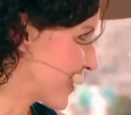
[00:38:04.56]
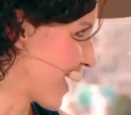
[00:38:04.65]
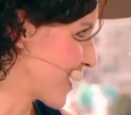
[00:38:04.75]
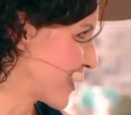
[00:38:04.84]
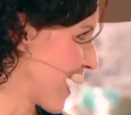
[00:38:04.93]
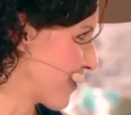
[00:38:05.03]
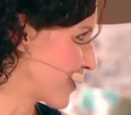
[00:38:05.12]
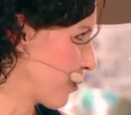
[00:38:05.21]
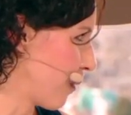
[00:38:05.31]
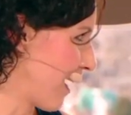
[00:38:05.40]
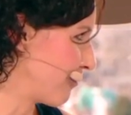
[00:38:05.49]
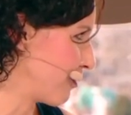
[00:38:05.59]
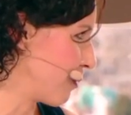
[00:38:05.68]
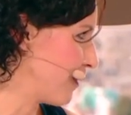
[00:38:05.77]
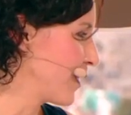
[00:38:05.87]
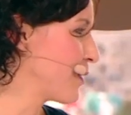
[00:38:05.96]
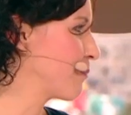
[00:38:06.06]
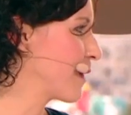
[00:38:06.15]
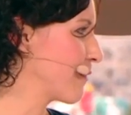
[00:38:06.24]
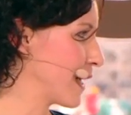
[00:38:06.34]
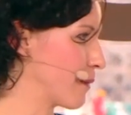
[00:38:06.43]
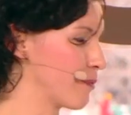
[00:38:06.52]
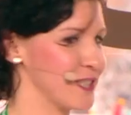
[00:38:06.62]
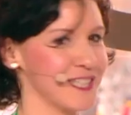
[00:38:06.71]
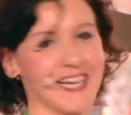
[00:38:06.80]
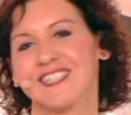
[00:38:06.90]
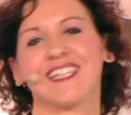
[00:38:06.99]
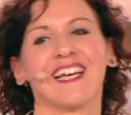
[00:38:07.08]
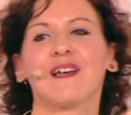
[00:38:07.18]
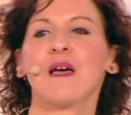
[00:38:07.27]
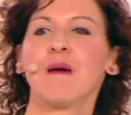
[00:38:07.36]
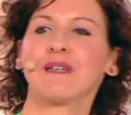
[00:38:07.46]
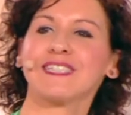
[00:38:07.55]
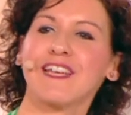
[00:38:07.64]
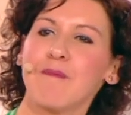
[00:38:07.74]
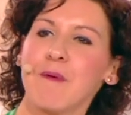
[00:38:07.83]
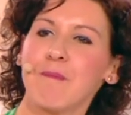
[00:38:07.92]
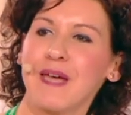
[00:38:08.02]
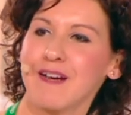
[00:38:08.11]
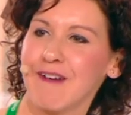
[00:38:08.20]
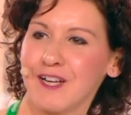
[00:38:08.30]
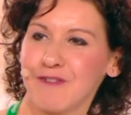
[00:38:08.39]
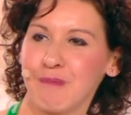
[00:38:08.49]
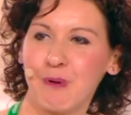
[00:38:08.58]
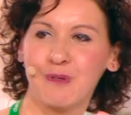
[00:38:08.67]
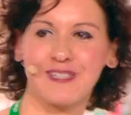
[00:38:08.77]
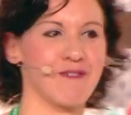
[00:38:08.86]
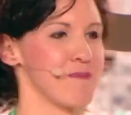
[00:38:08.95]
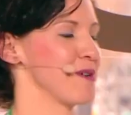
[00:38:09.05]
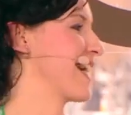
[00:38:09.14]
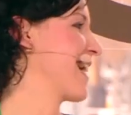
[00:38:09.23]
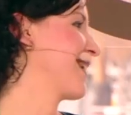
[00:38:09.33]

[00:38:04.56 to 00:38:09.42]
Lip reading: ChangeNOW as your platform. We really appreciate it. Please give him a big round of applause, everybody.